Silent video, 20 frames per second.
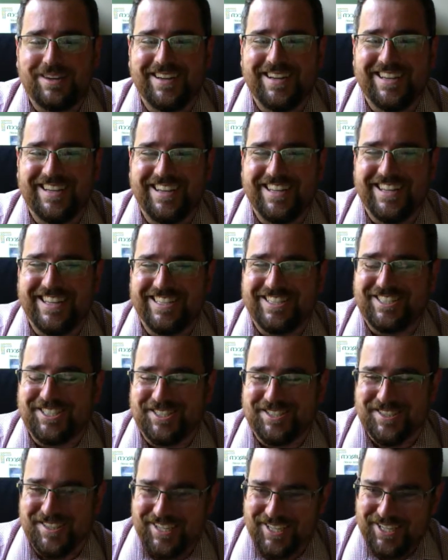and
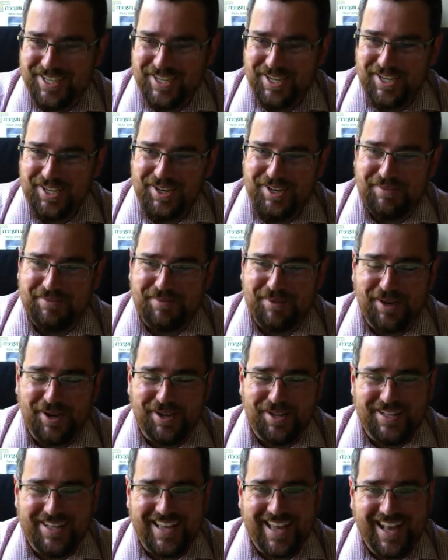history of
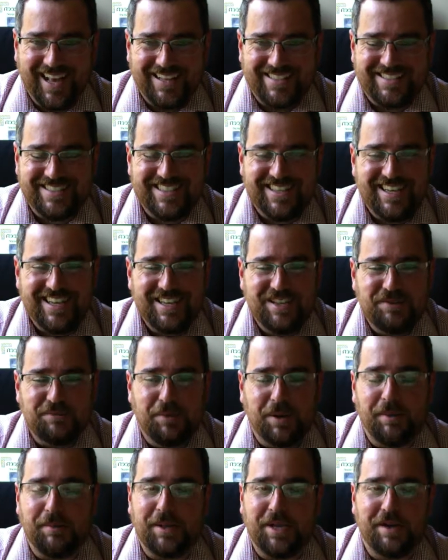podcasts.
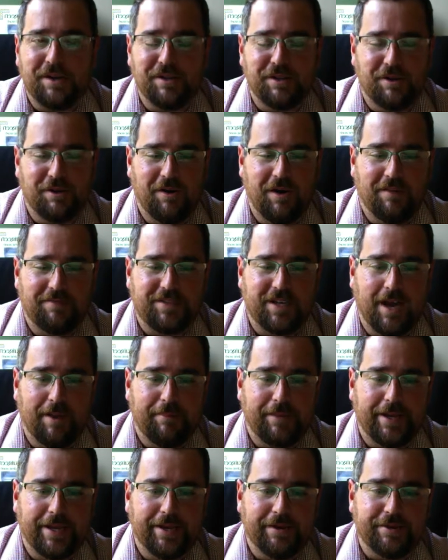But I'm getting a little off
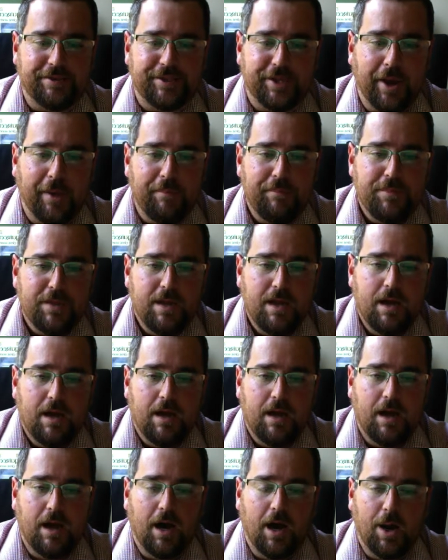topic here. So,
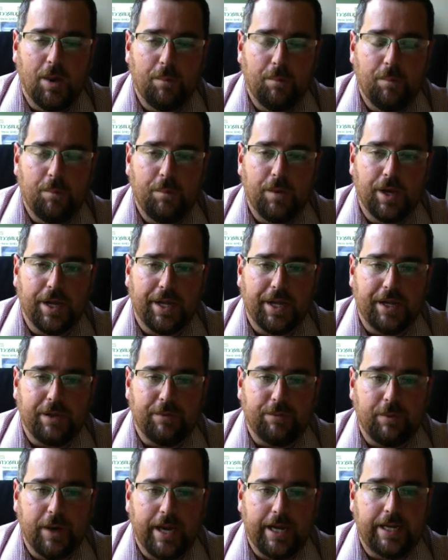
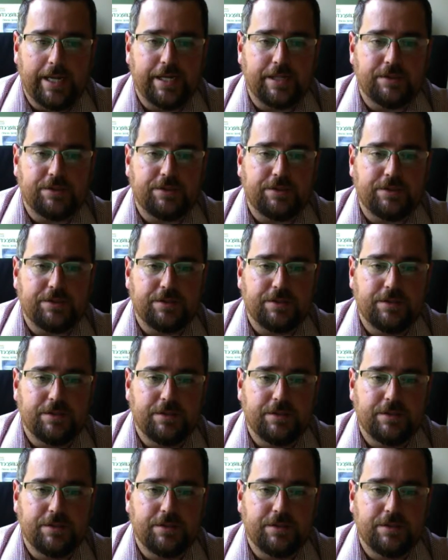again, ratings,